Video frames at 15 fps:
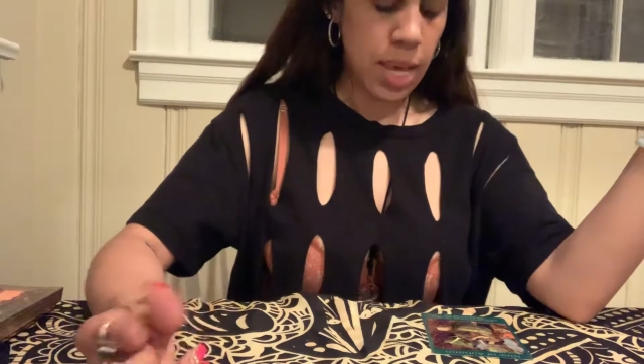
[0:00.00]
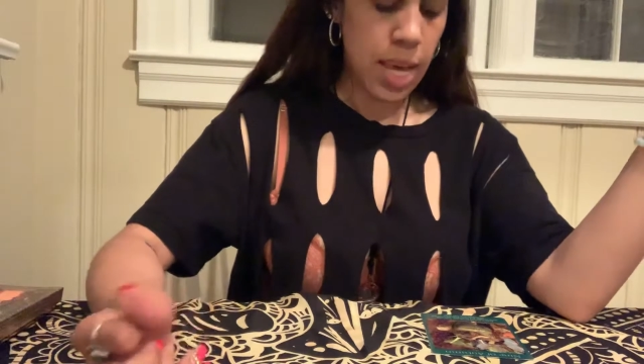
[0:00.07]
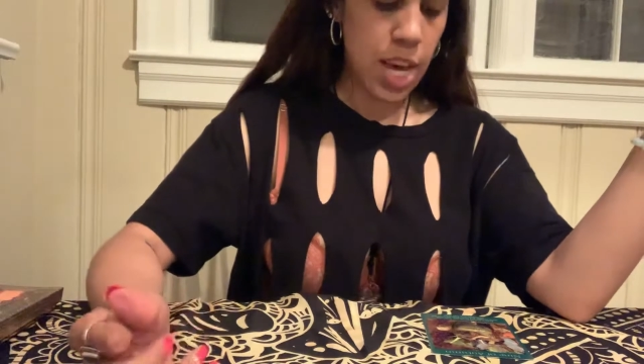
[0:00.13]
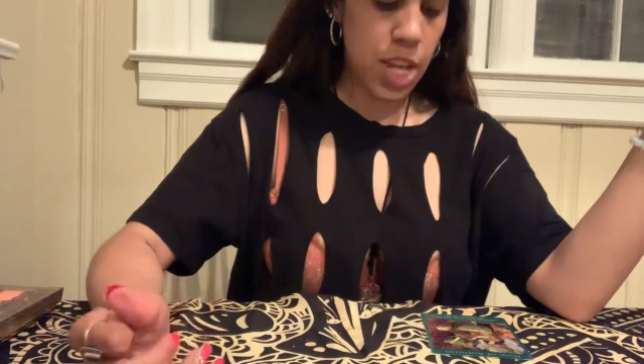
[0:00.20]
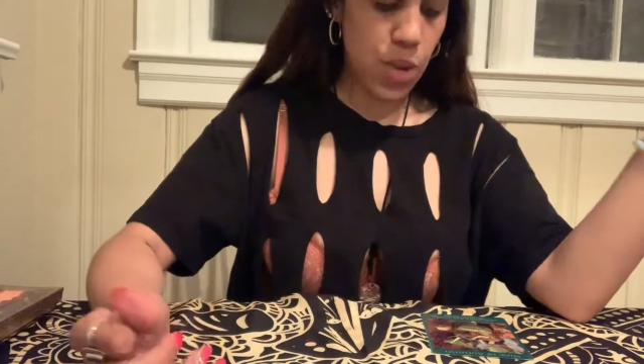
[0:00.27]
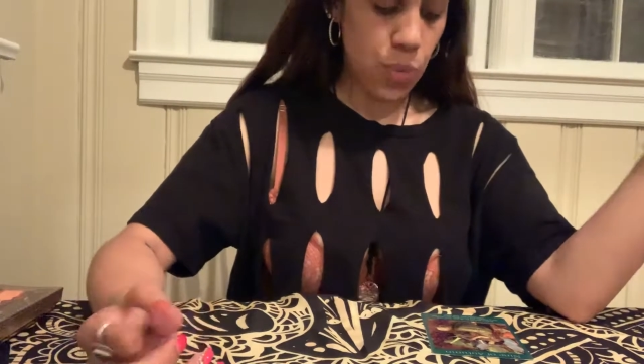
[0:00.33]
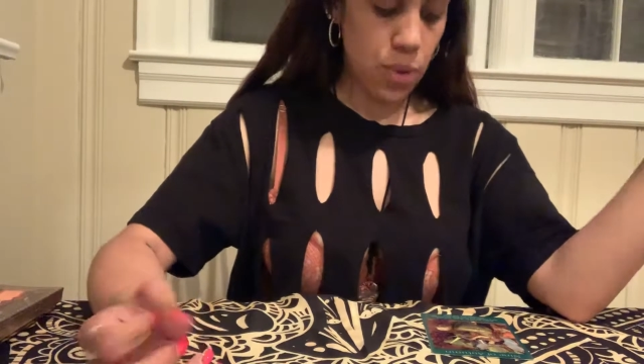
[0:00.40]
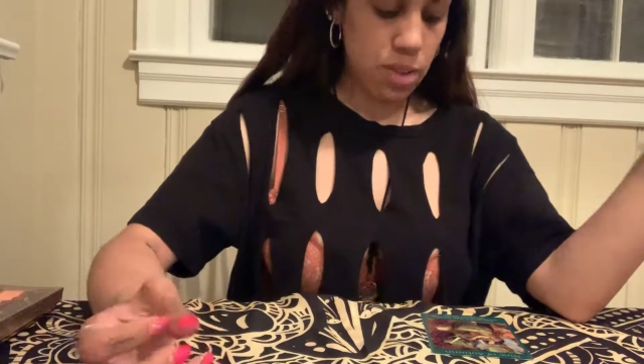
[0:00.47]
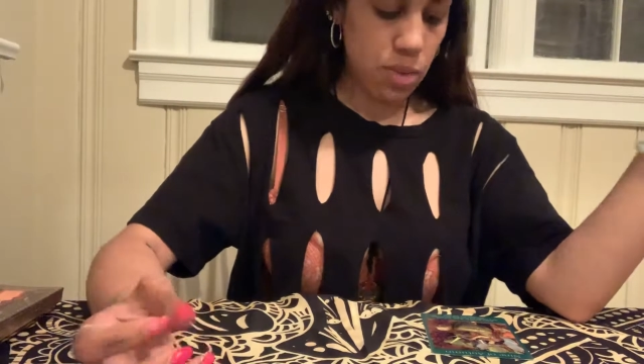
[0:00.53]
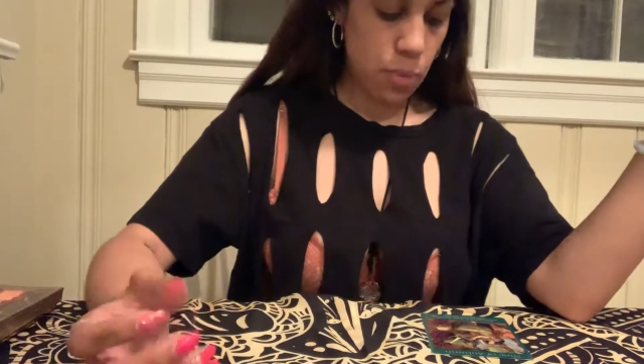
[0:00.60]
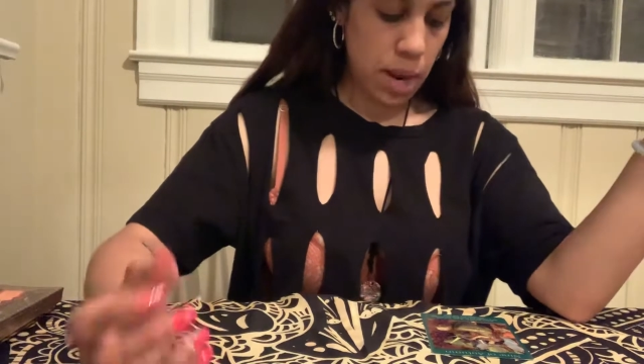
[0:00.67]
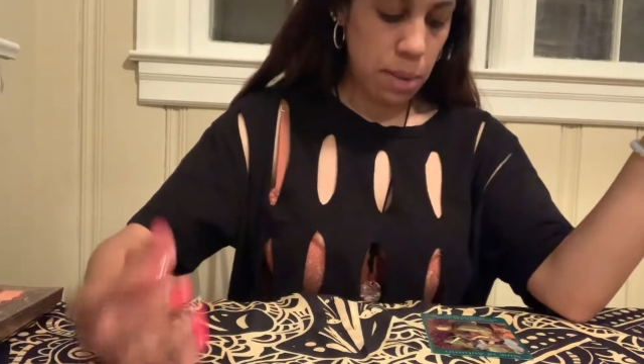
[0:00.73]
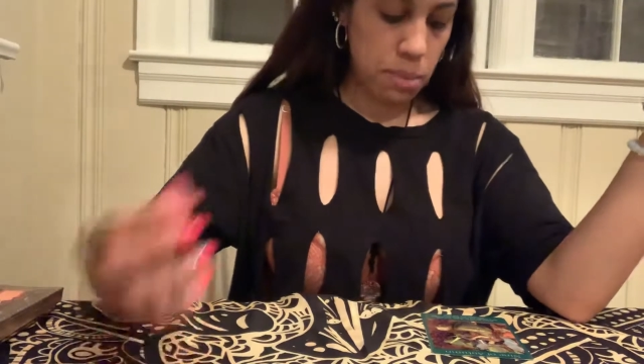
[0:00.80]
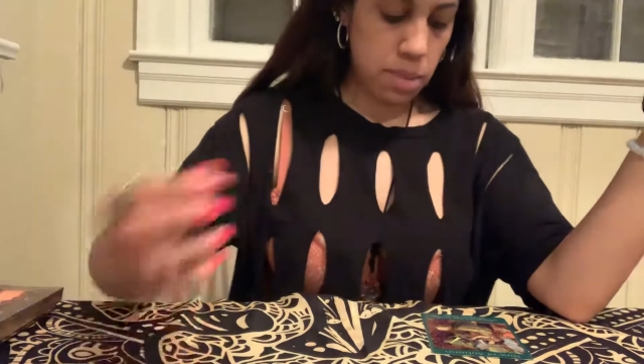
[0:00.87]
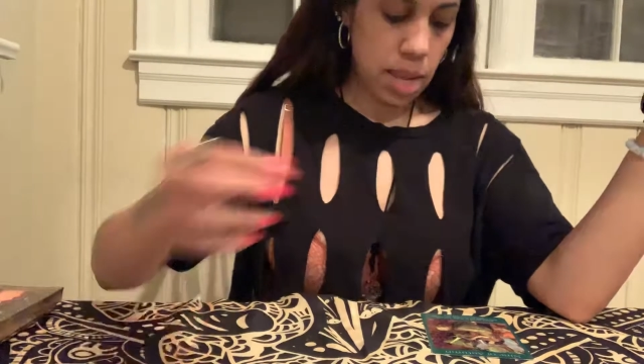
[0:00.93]
And the reason
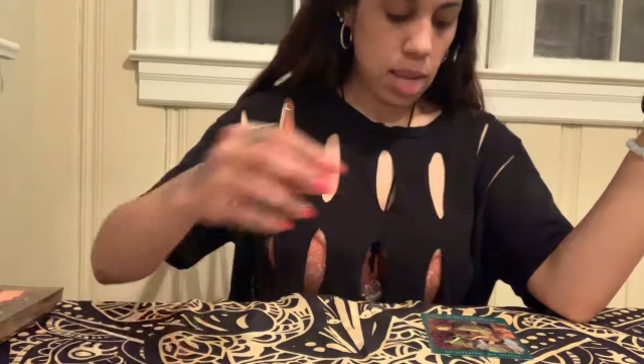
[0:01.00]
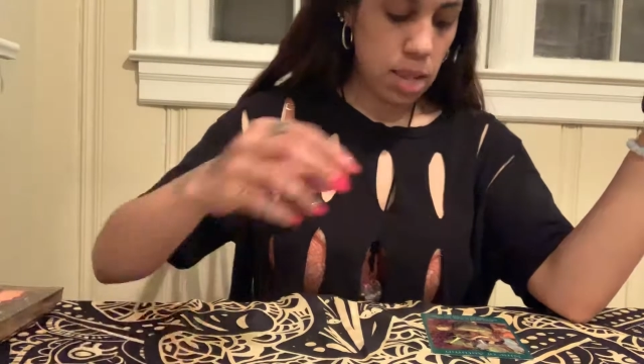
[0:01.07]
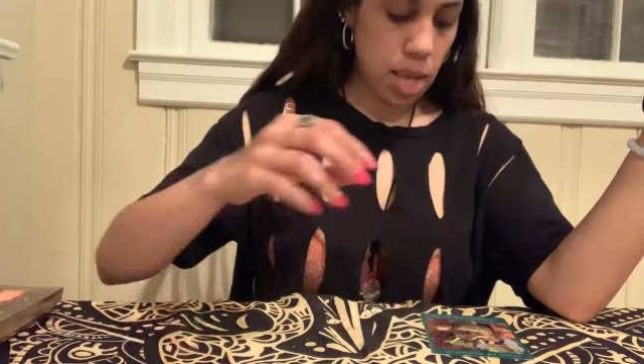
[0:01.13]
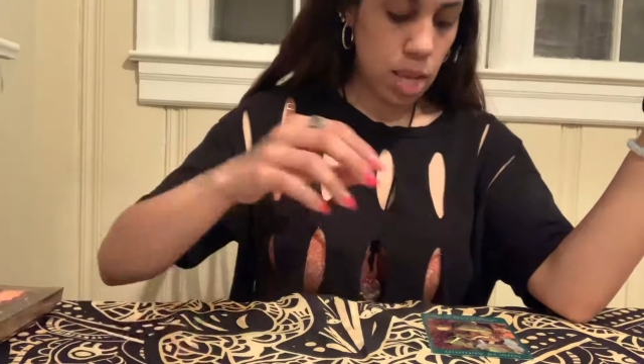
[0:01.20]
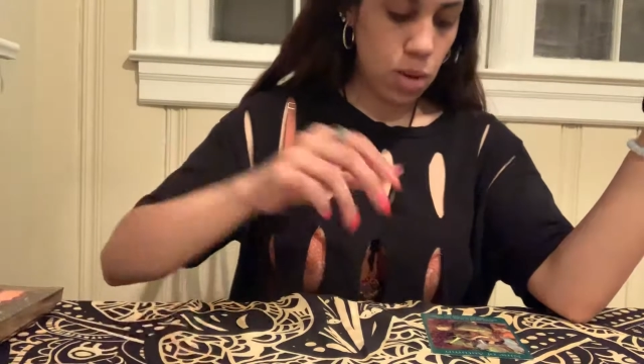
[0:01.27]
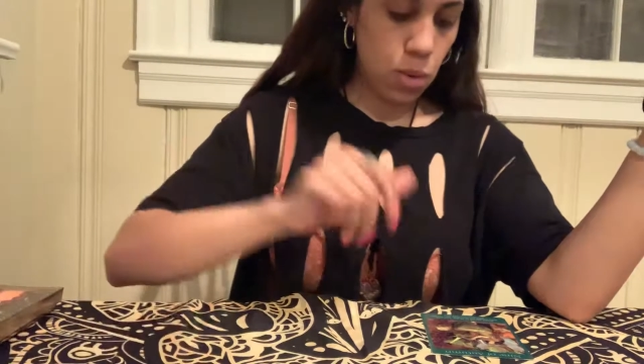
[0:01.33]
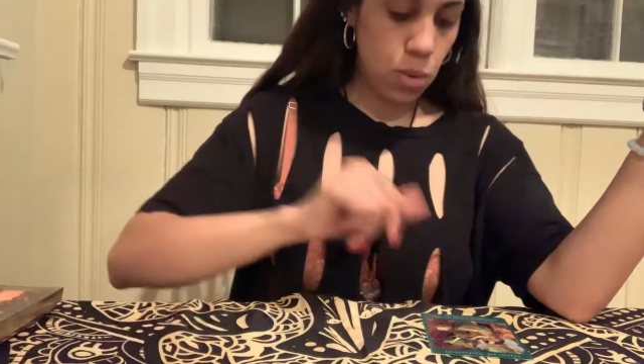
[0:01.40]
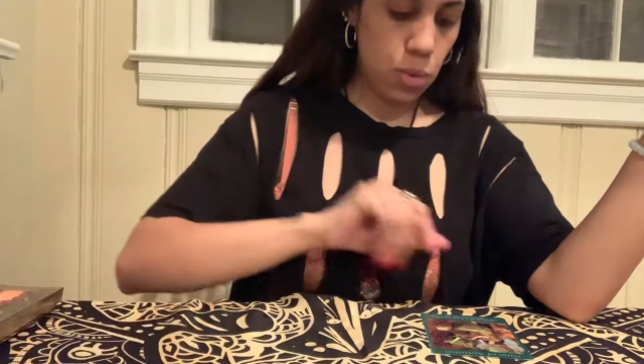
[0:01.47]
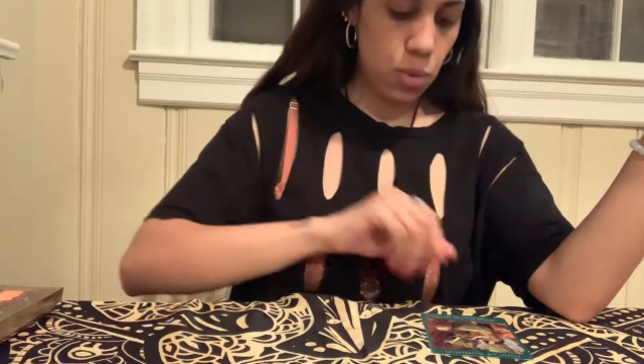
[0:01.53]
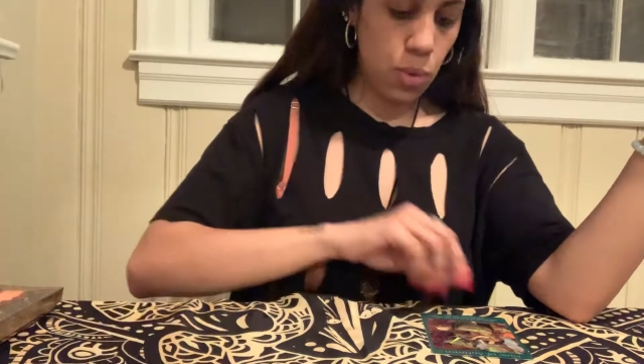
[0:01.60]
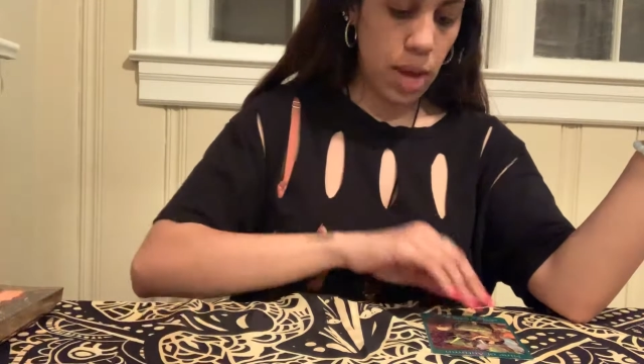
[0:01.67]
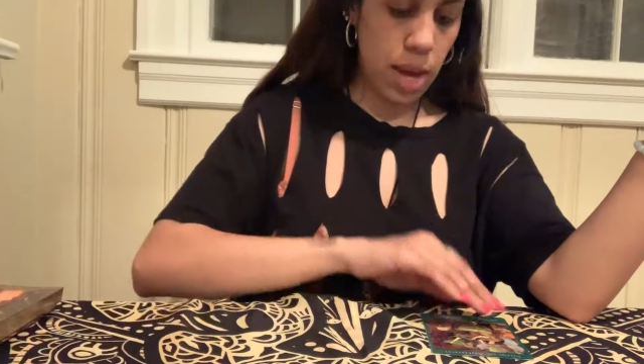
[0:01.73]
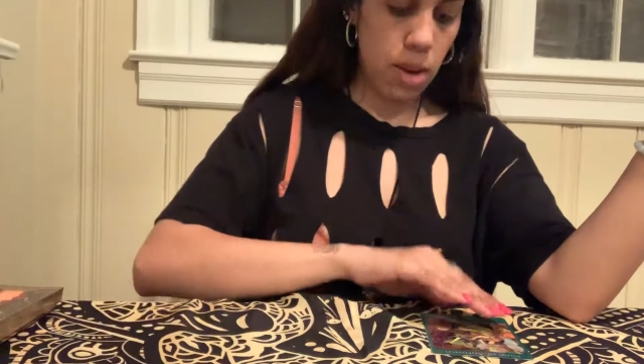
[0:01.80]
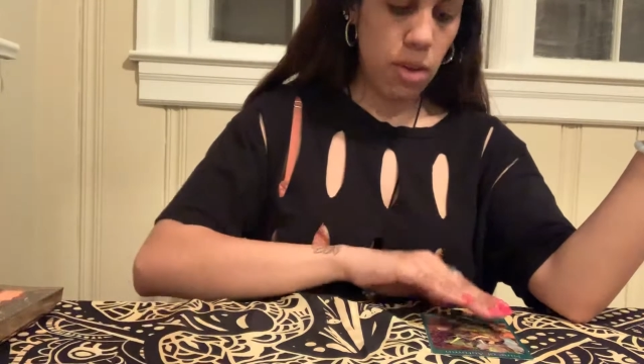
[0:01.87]
why I'm saying that you do not